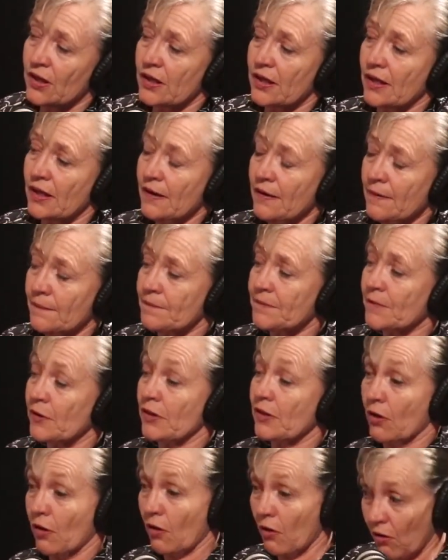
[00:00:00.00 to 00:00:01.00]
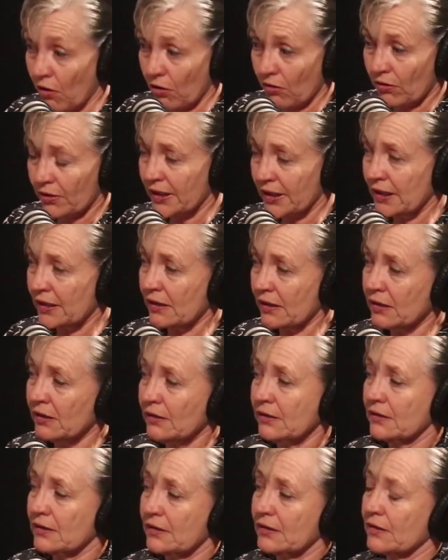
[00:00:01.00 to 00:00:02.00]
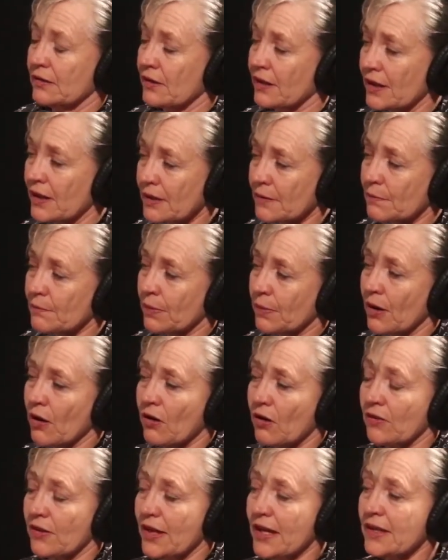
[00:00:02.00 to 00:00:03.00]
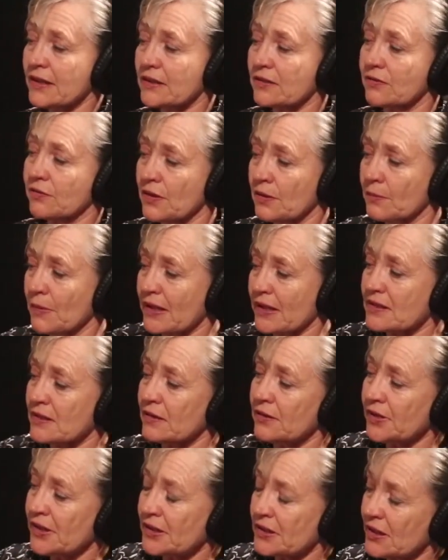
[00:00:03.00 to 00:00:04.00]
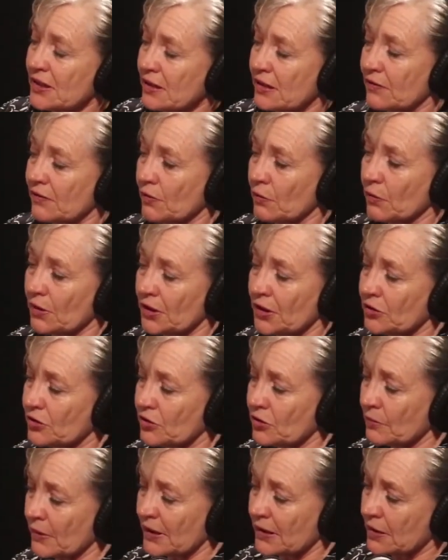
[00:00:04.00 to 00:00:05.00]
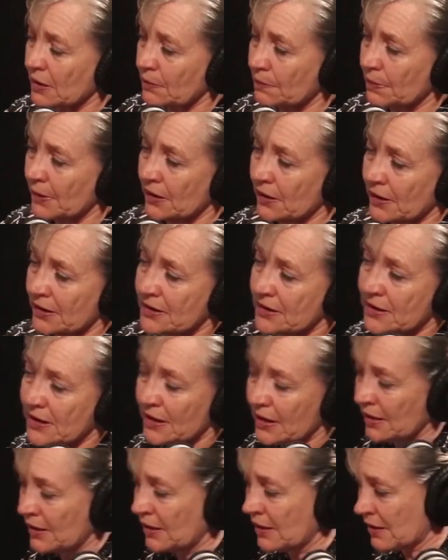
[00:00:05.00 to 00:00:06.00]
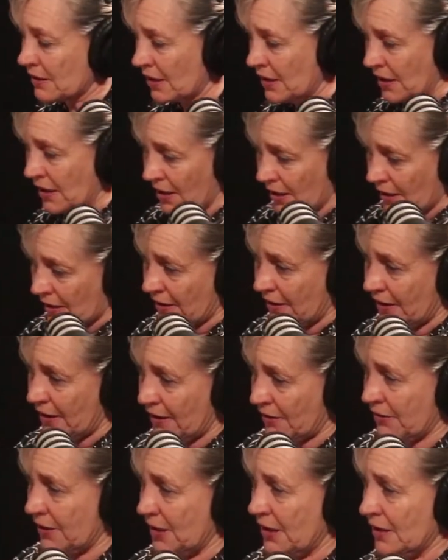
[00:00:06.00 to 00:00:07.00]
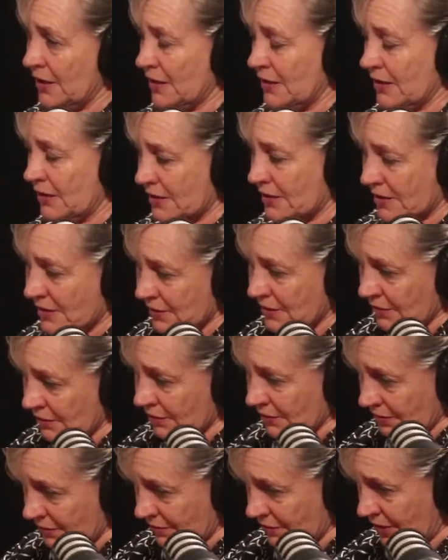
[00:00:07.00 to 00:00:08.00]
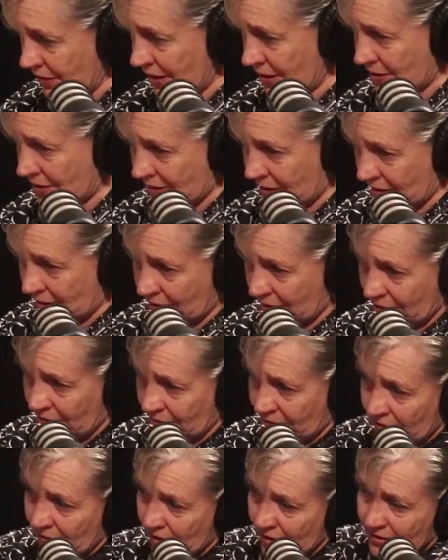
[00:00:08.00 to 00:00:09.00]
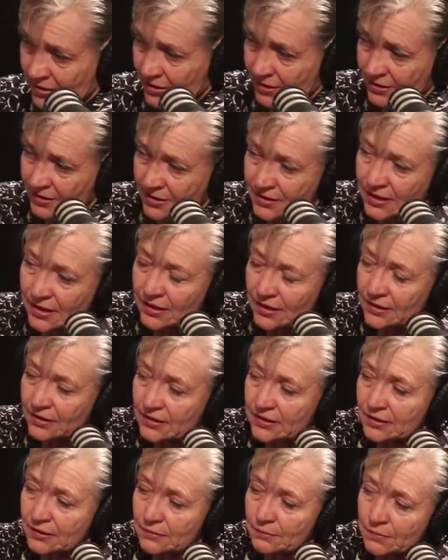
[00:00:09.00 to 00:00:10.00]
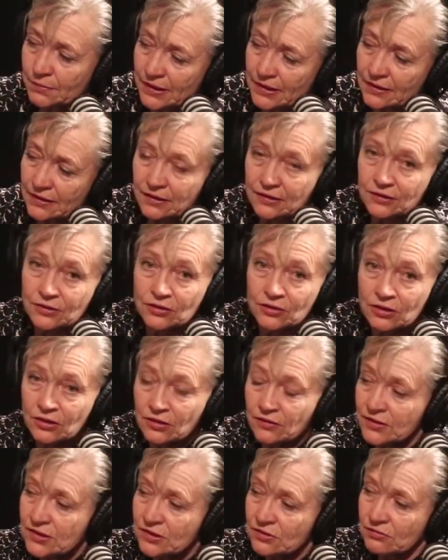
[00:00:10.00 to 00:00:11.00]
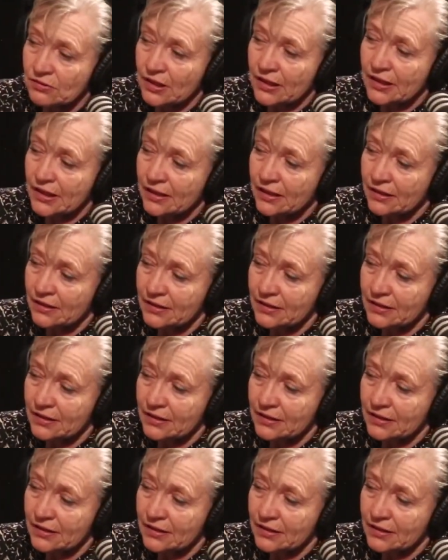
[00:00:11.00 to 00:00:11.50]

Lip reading: Yeah, with a long needle. Okay, block that for the maxillary teeth. If you want to do mandibular teeth, there's, I don't know if you guys can see it, but the nerve is running